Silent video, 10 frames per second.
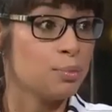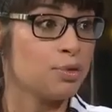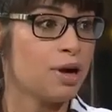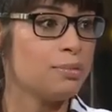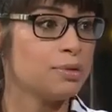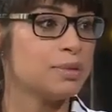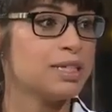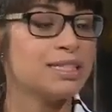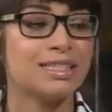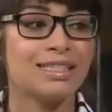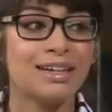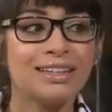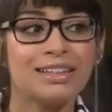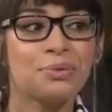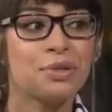Problem is,
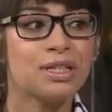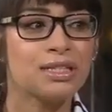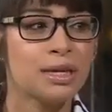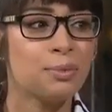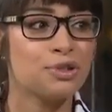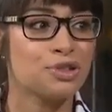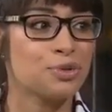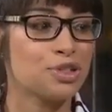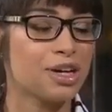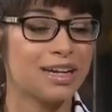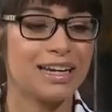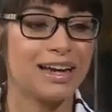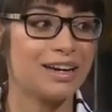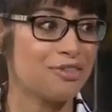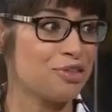suddenly with these temperatures, we're talking
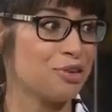negative